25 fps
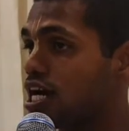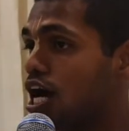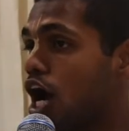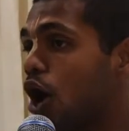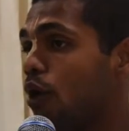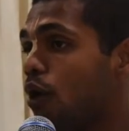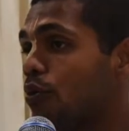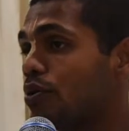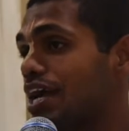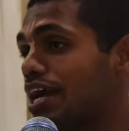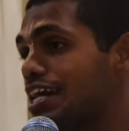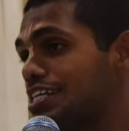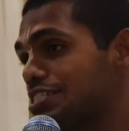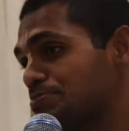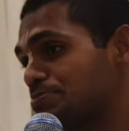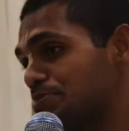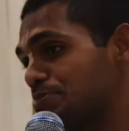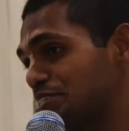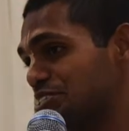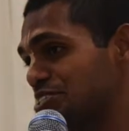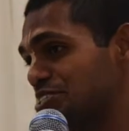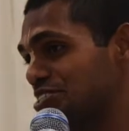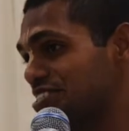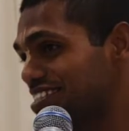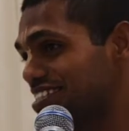our
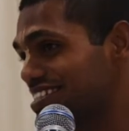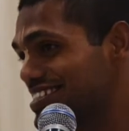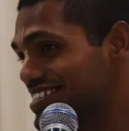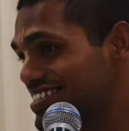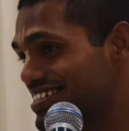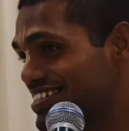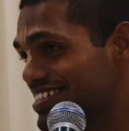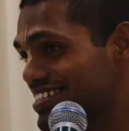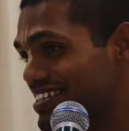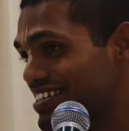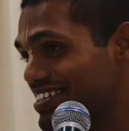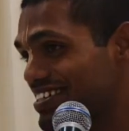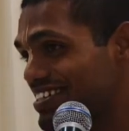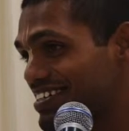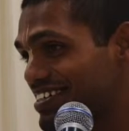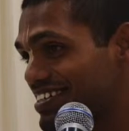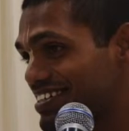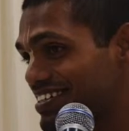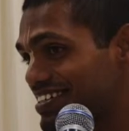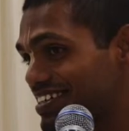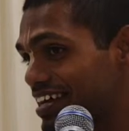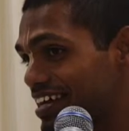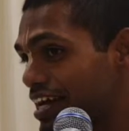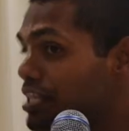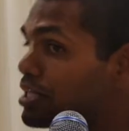aspirations,
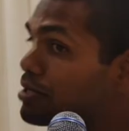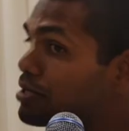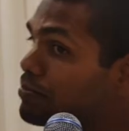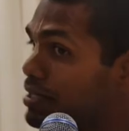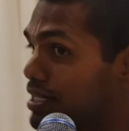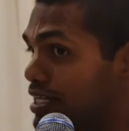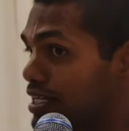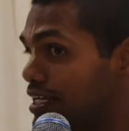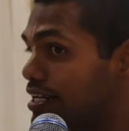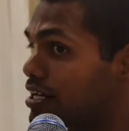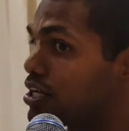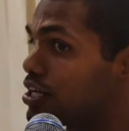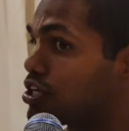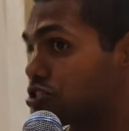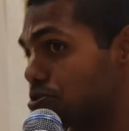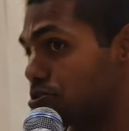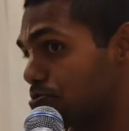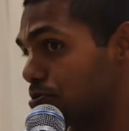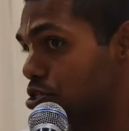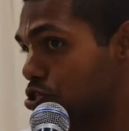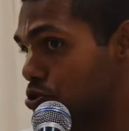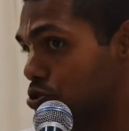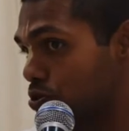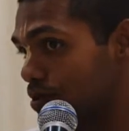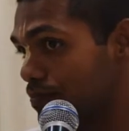either material or
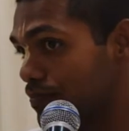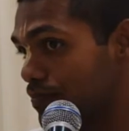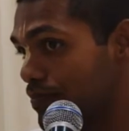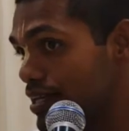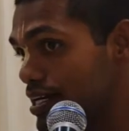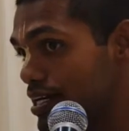spiritual.